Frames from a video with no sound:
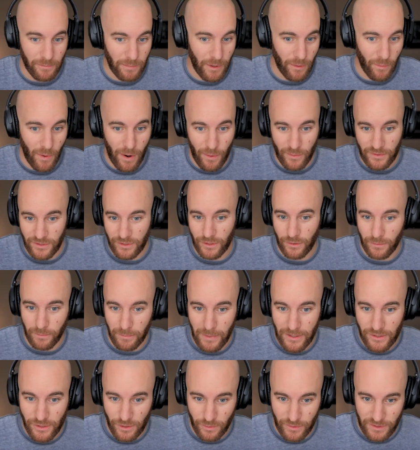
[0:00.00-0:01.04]
but what was your
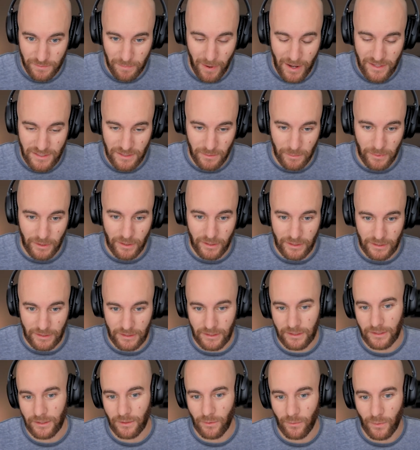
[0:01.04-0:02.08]
major
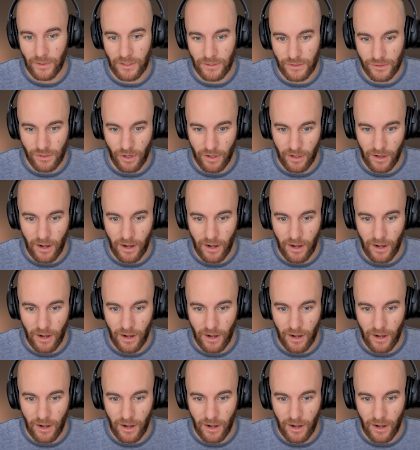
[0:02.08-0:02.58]
responsibility when you started